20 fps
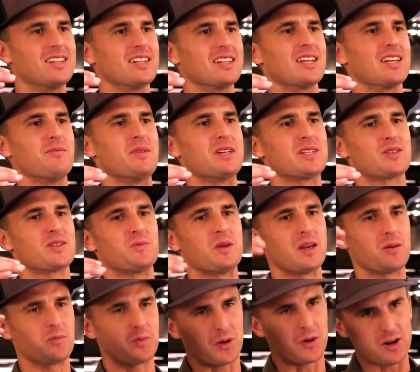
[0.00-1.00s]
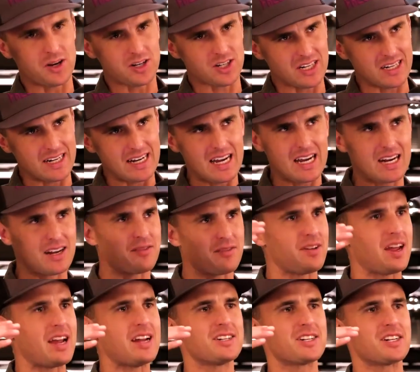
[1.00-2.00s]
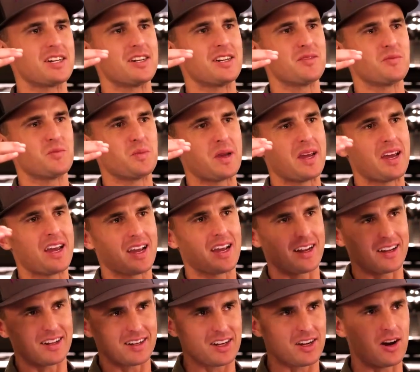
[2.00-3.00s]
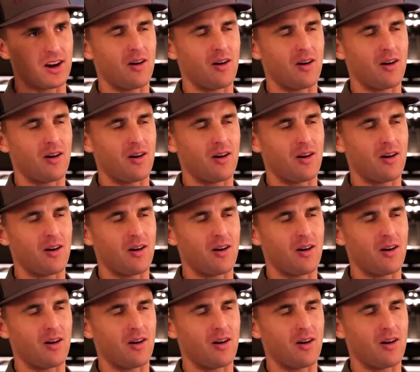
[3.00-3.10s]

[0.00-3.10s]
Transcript: limits being pushed and innovation being,